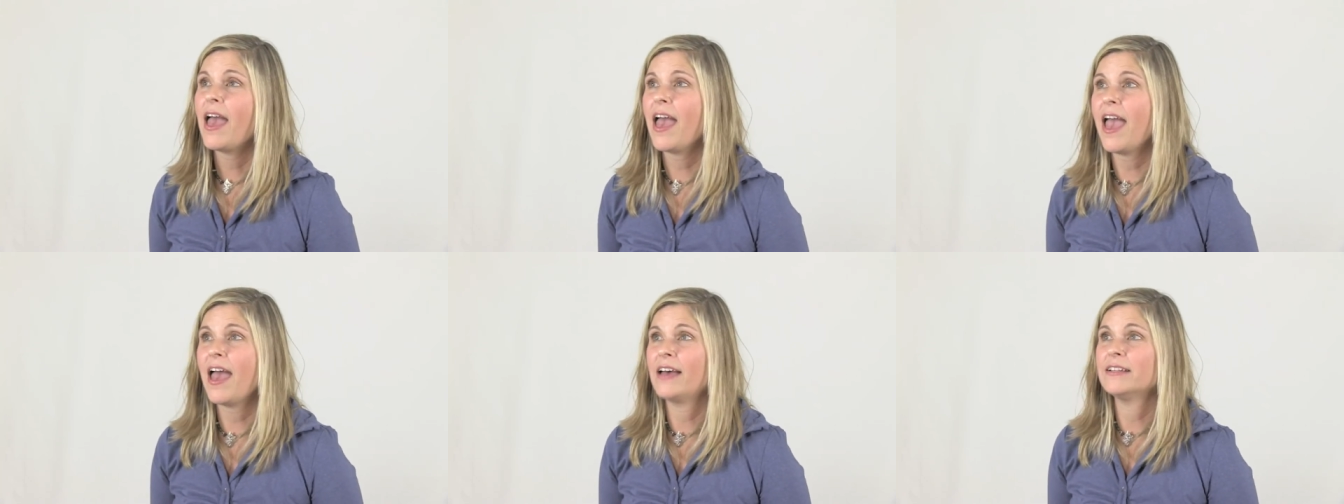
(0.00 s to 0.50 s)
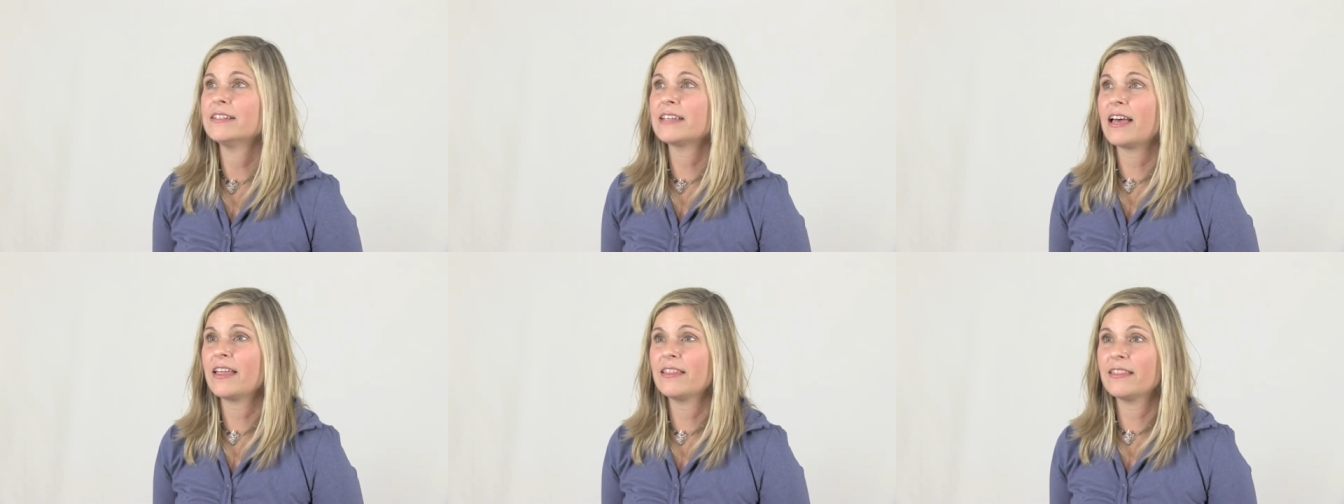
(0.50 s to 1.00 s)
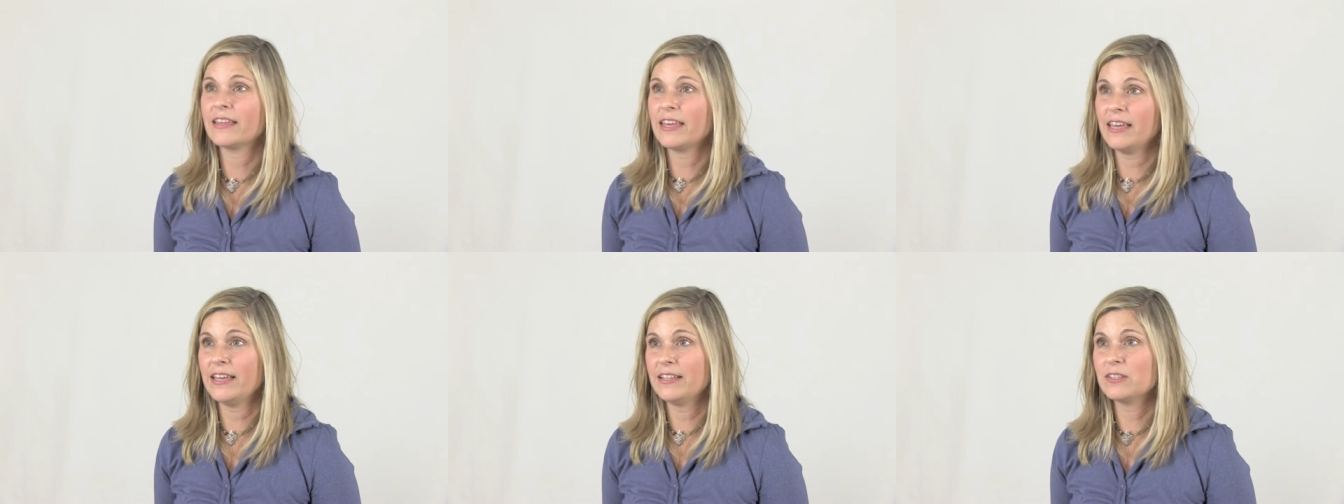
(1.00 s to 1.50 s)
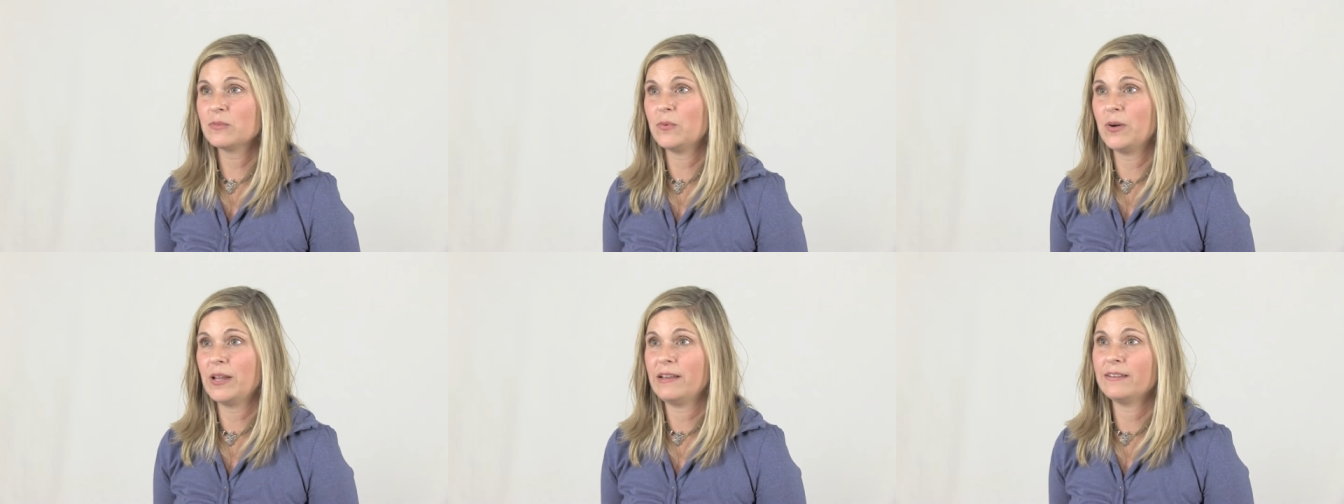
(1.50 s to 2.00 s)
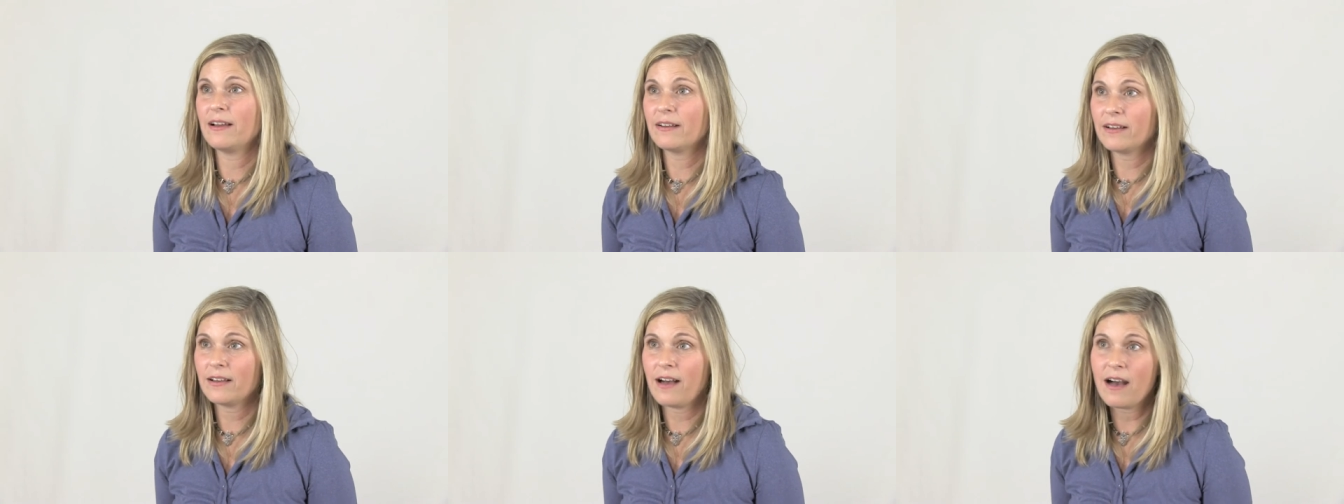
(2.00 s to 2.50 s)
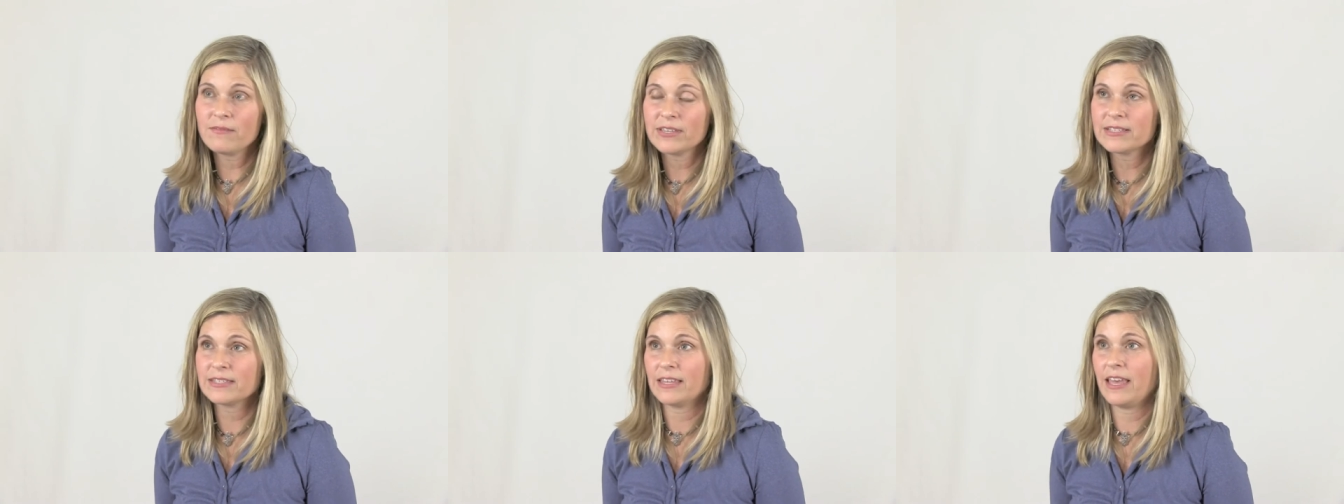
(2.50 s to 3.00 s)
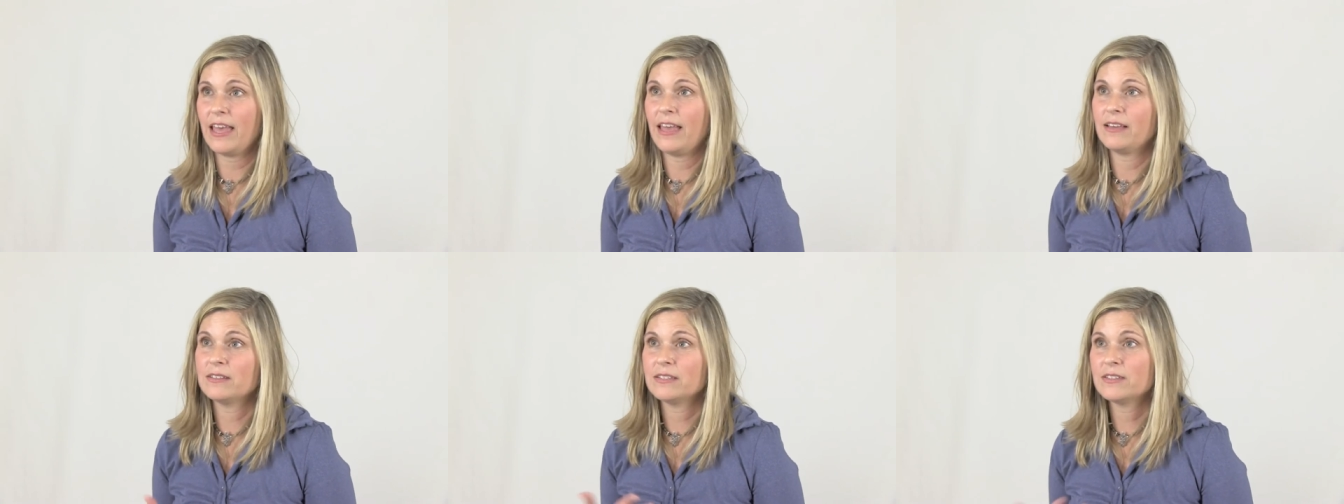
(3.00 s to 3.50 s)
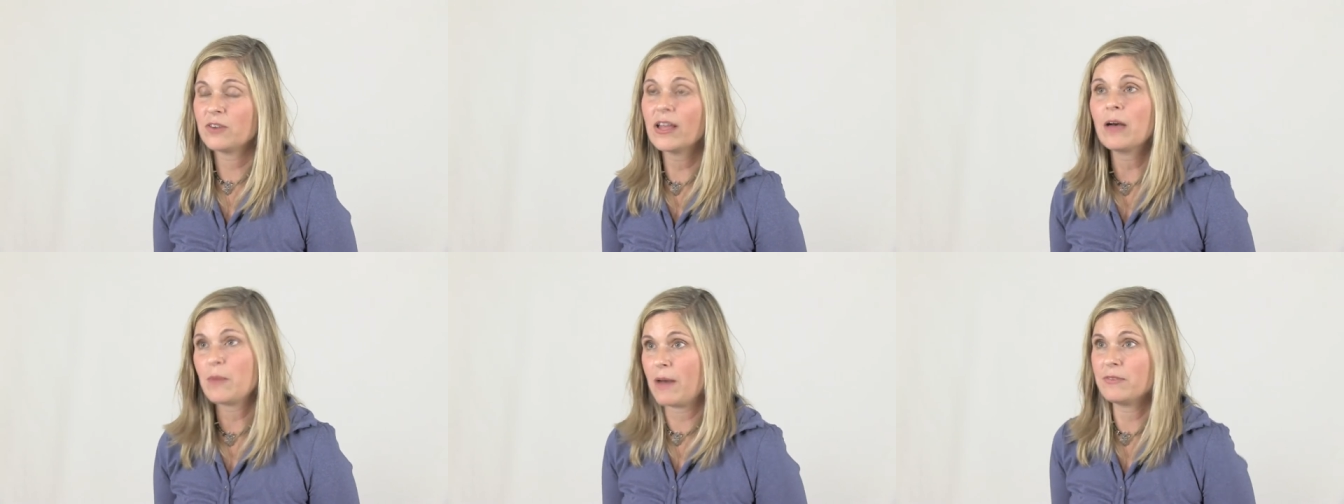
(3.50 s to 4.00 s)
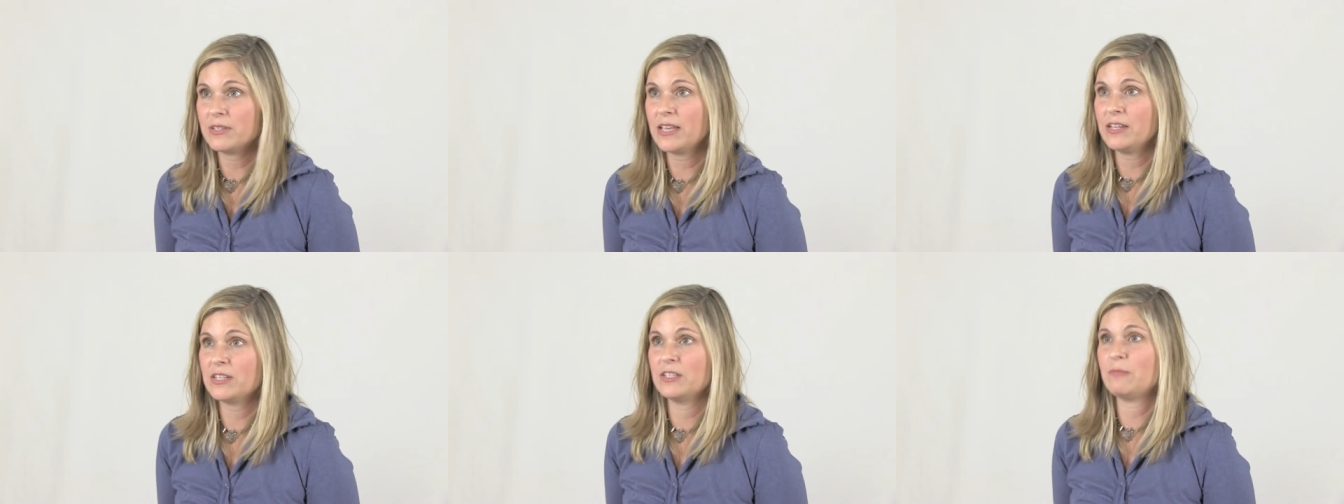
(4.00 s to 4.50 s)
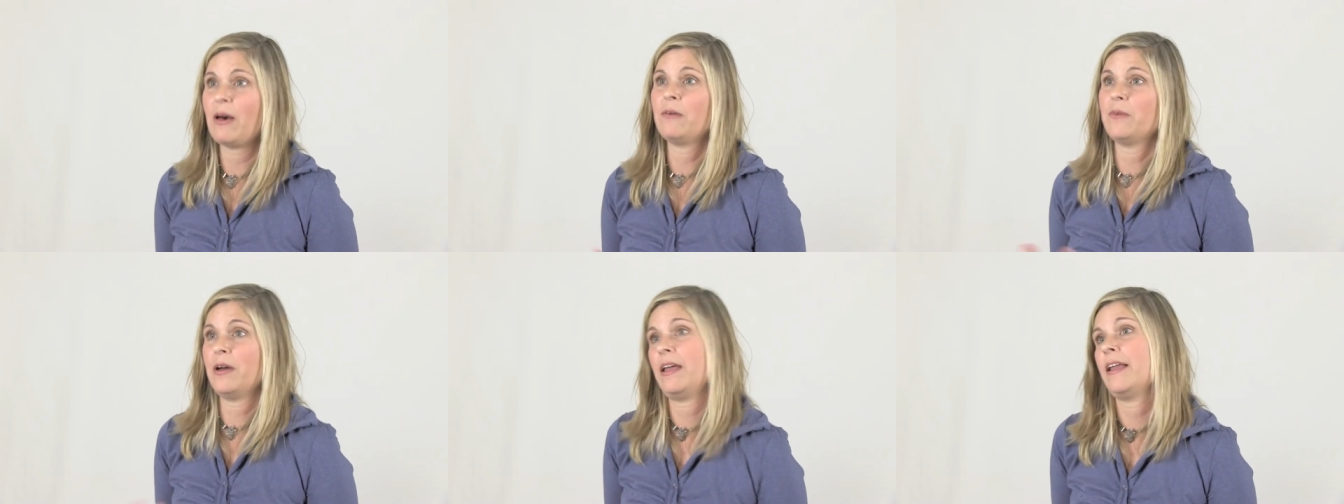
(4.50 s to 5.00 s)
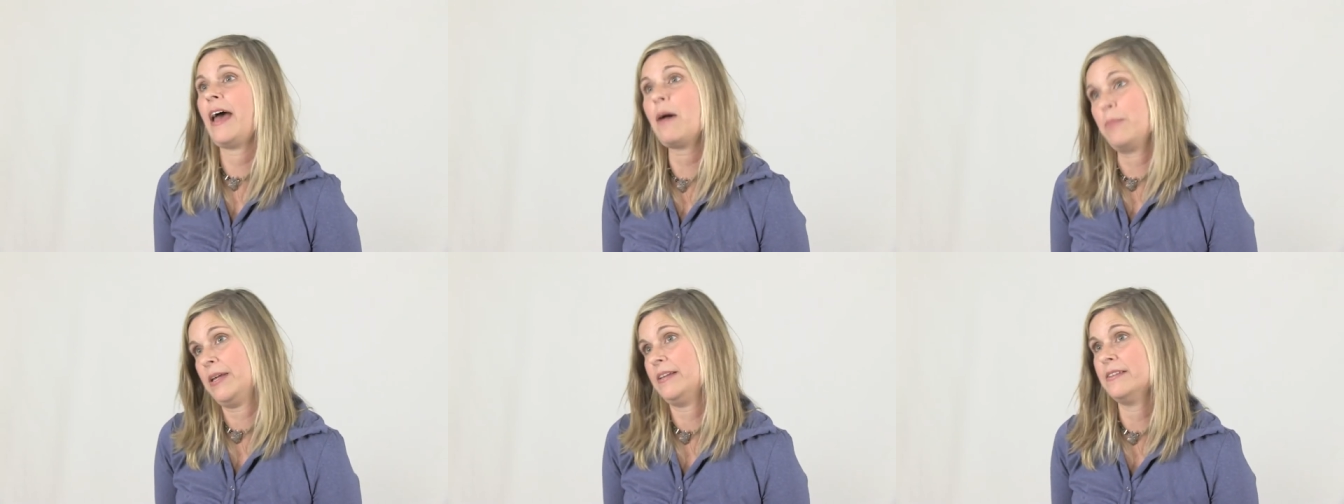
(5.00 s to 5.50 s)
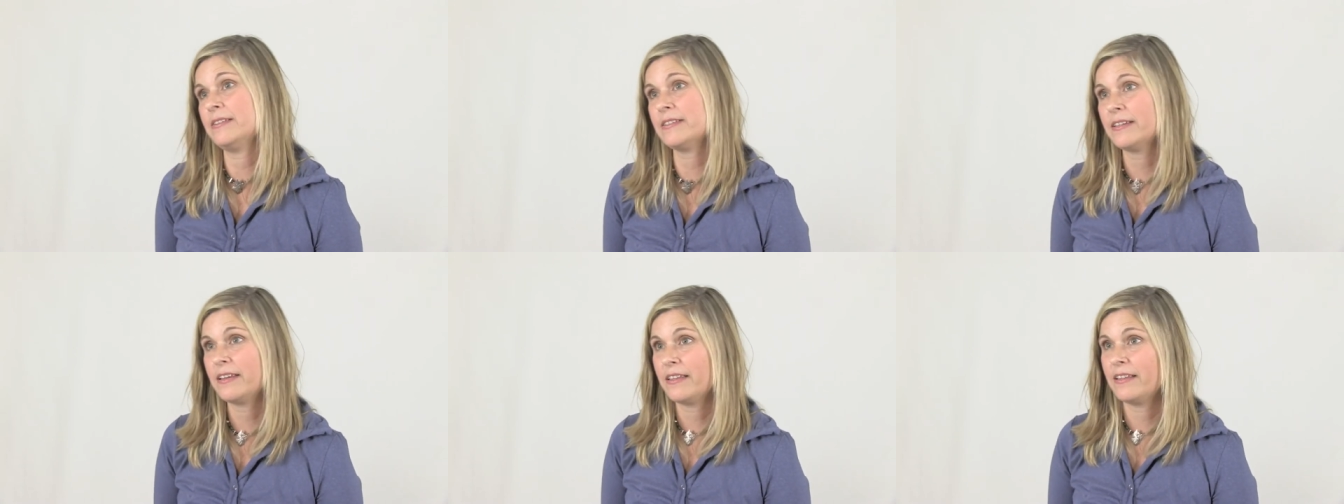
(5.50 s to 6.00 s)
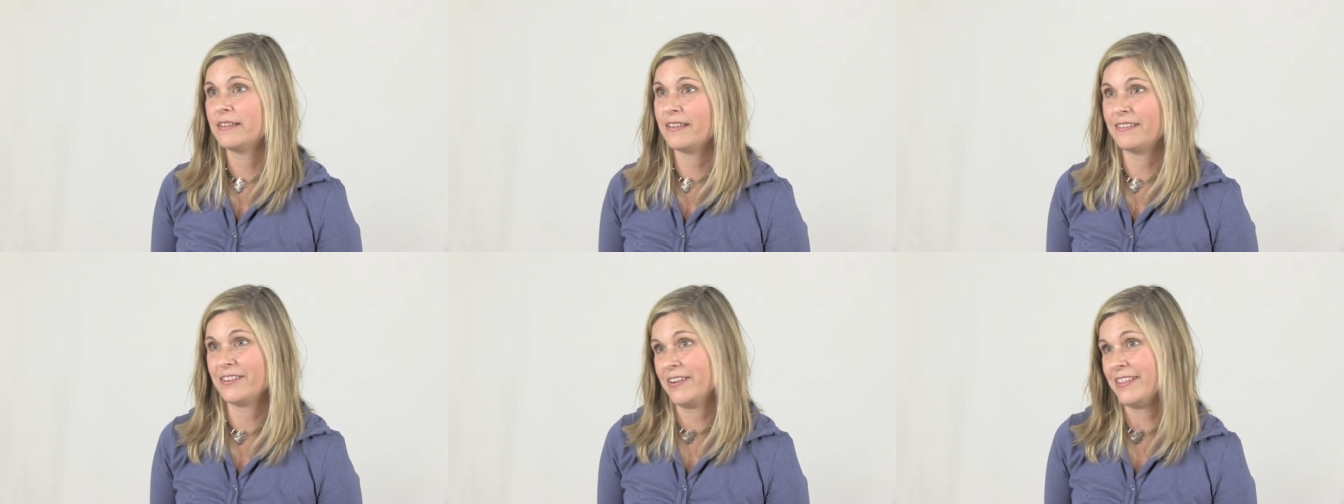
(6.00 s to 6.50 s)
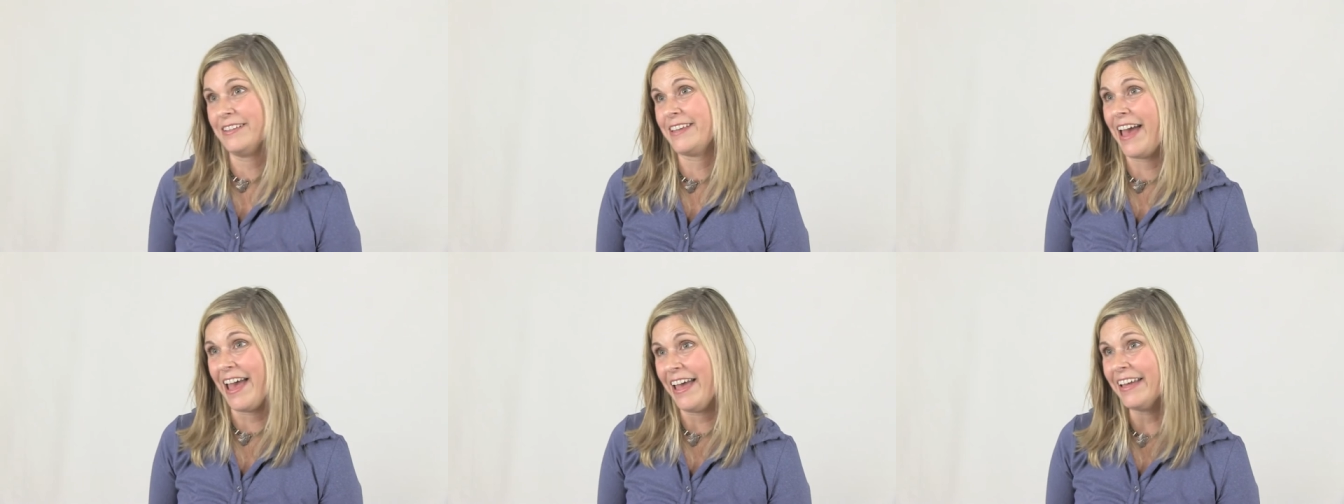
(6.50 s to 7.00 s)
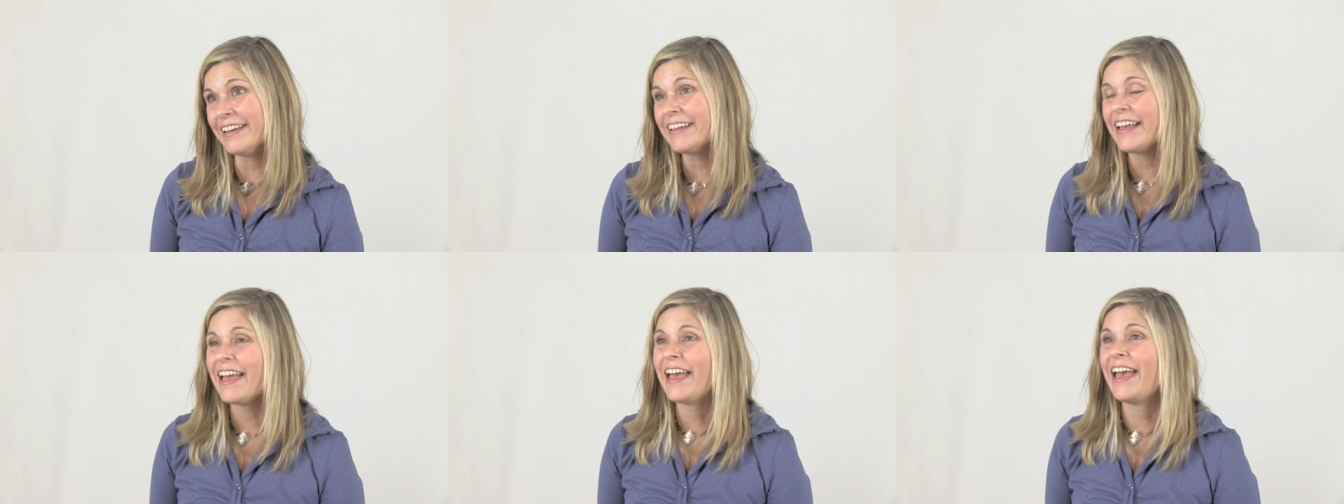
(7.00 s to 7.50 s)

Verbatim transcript: And the kids would obviously strike up conversations about what had happened during the day.